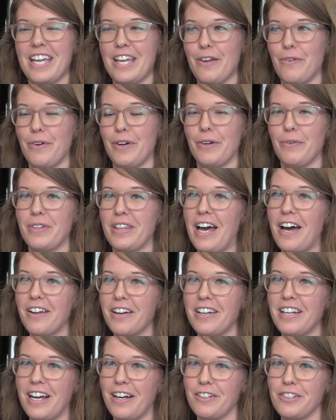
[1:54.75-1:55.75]
He would
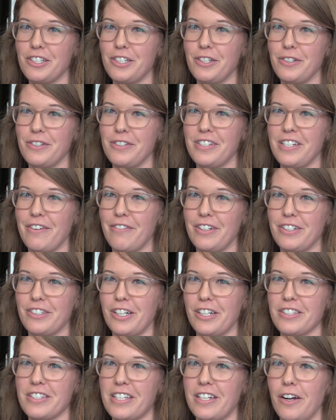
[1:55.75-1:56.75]
without a doubt choose Steven
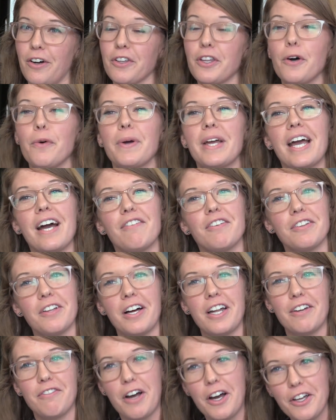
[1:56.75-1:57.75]
Johnson. Although we have a
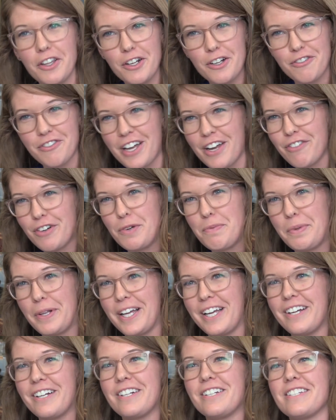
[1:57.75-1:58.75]
lot of other favorite
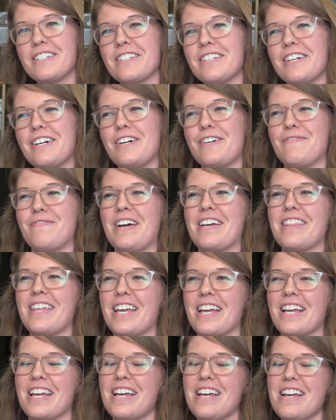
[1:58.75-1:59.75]
players, I
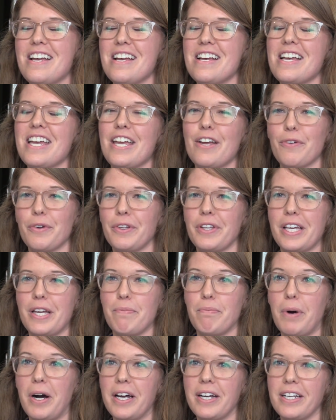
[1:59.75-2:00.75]
think he really
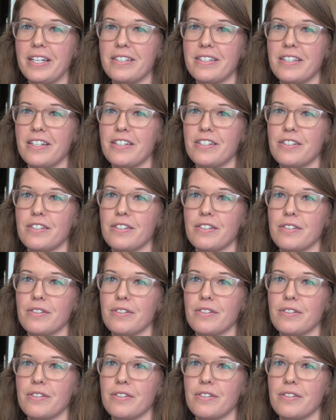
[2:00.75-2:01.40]
embodies this